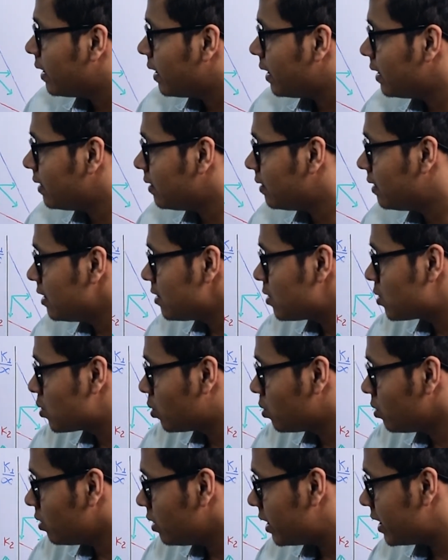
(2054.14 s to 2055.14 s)
in this
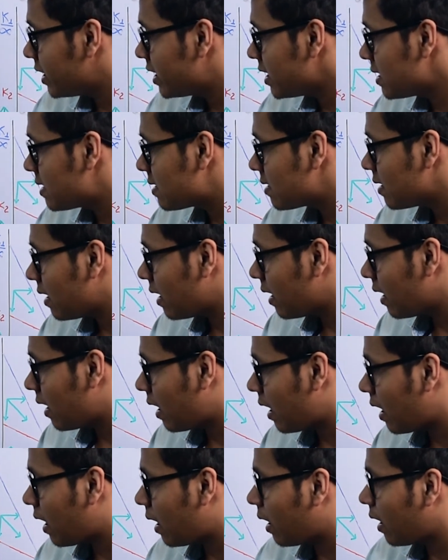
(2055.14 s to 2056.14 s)
zone it is
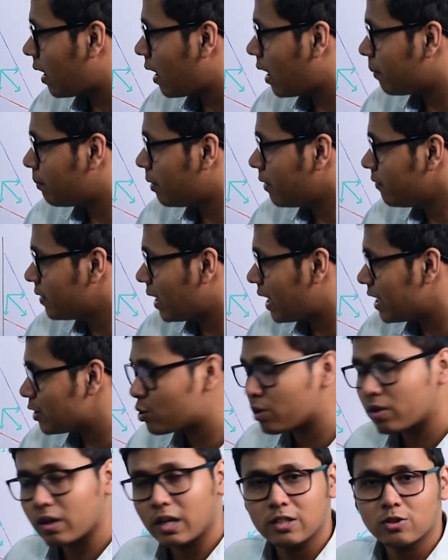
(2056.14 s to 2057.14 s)
above the
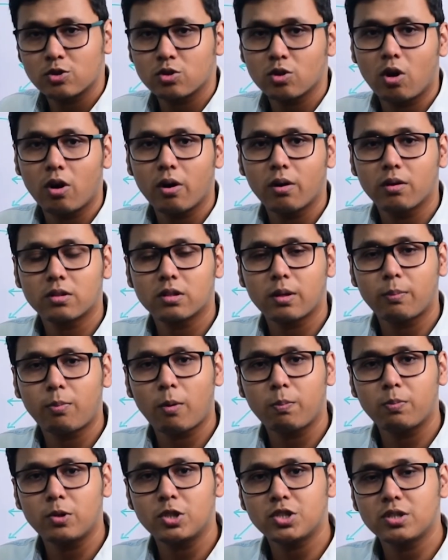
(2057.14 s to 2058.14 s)
isocline, so the
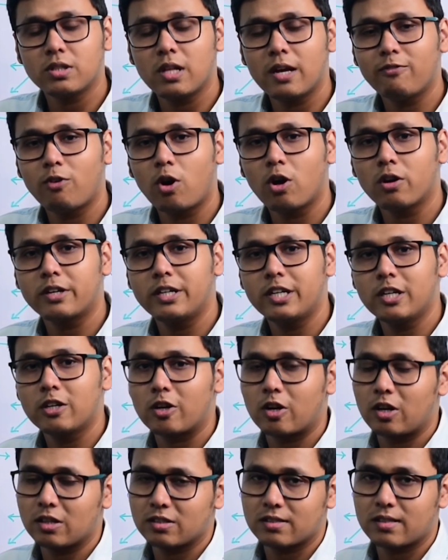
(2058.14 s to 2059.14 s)
population have already
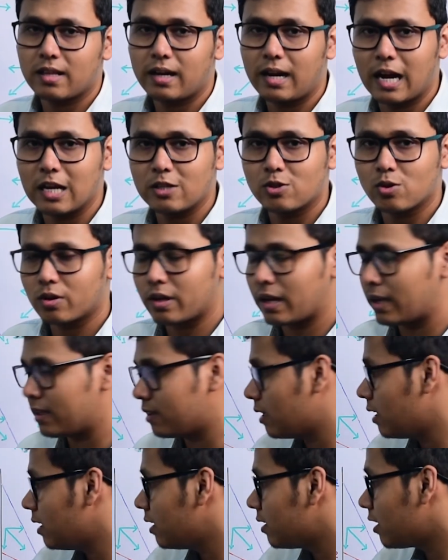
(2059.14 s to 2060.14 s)
crossed the isocline.